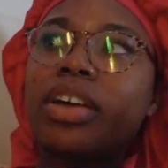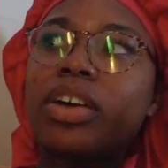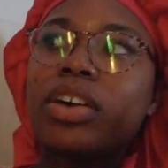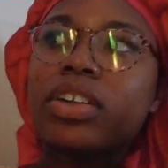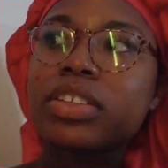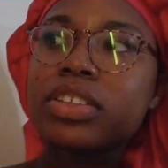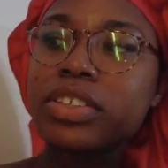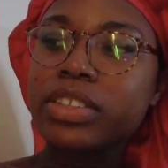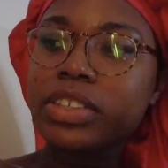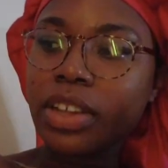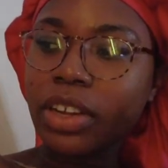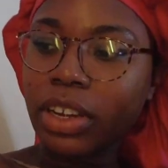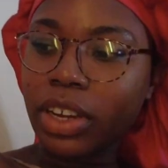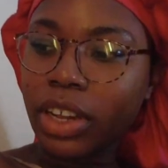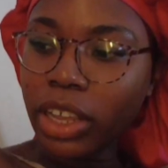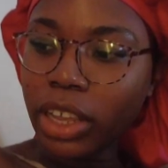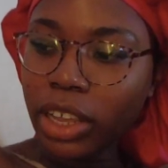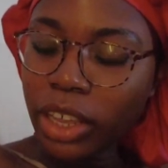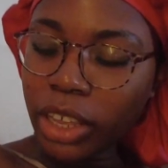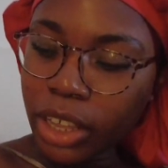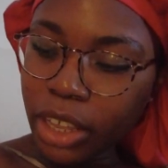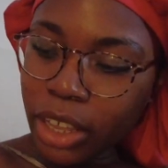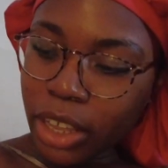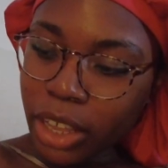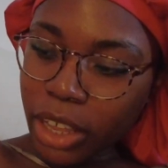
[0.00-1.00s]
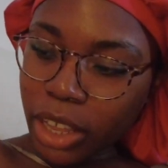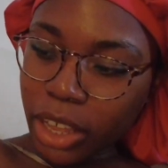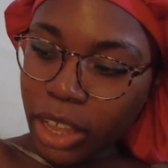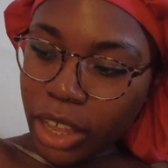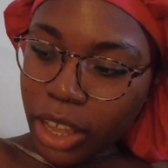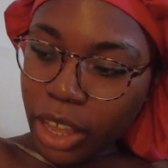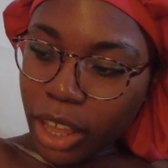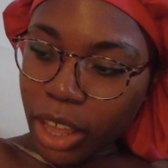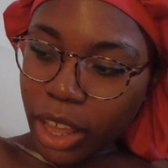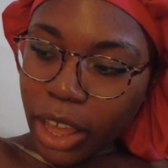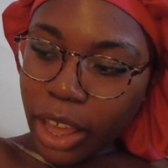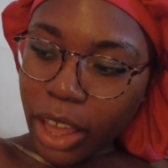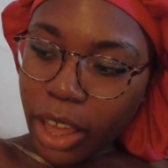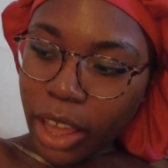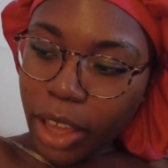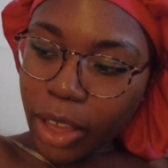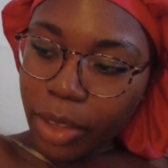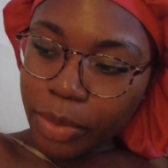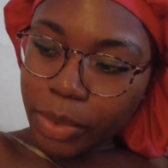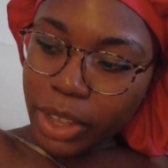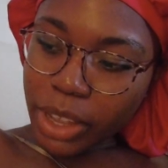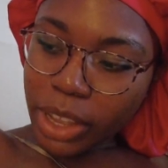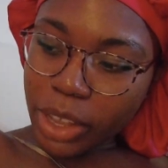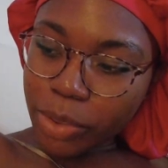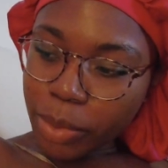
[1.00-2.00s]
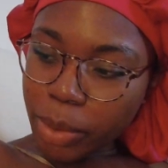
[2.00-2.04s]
on Sunday. You guys